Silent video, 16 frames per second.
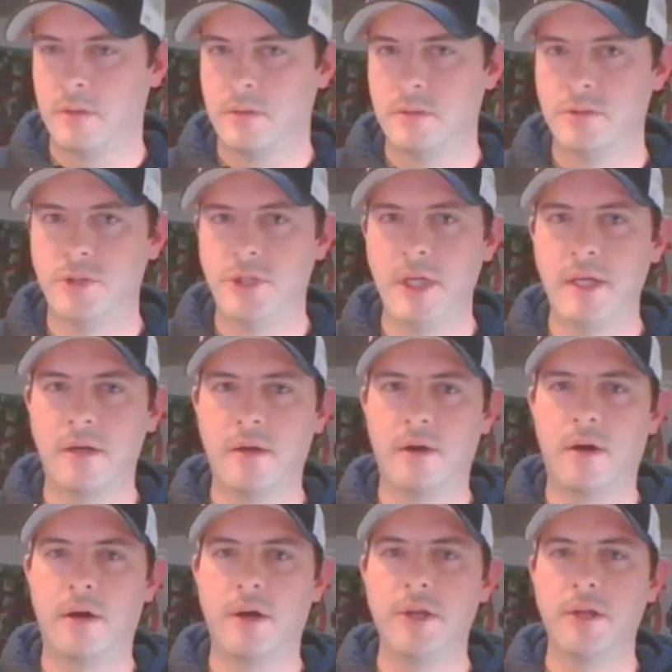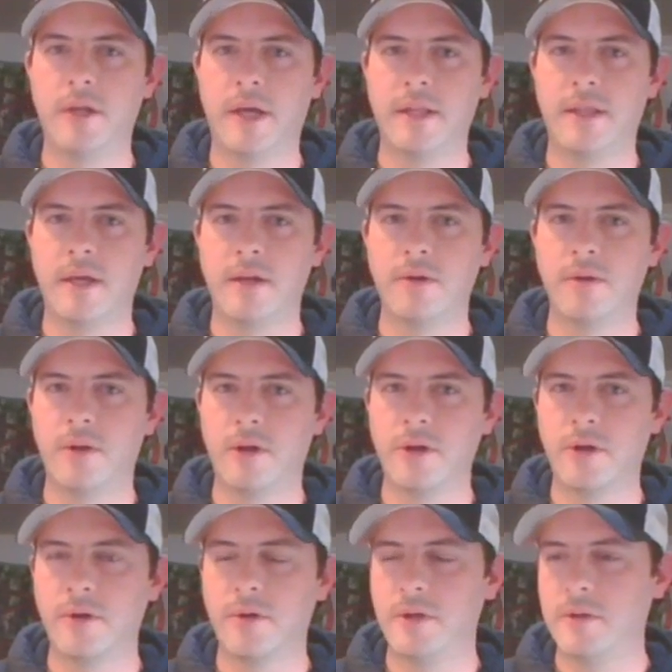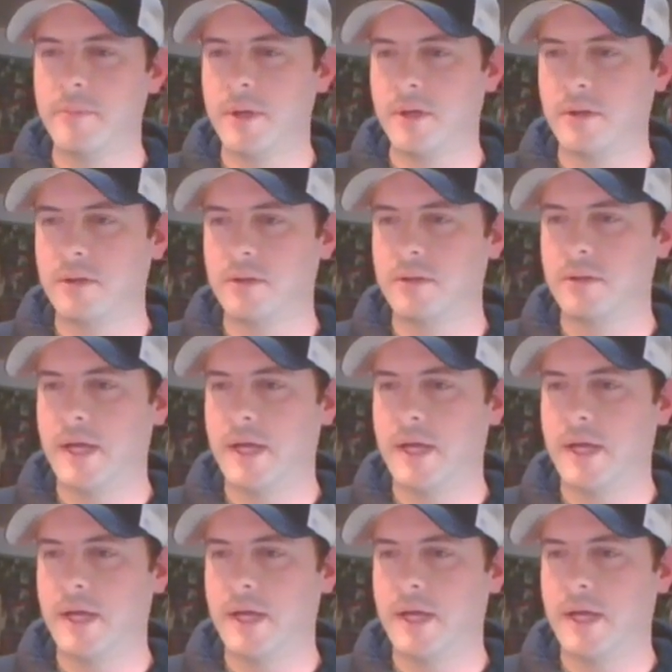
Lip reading: Gina R, you like that new logo in the middle?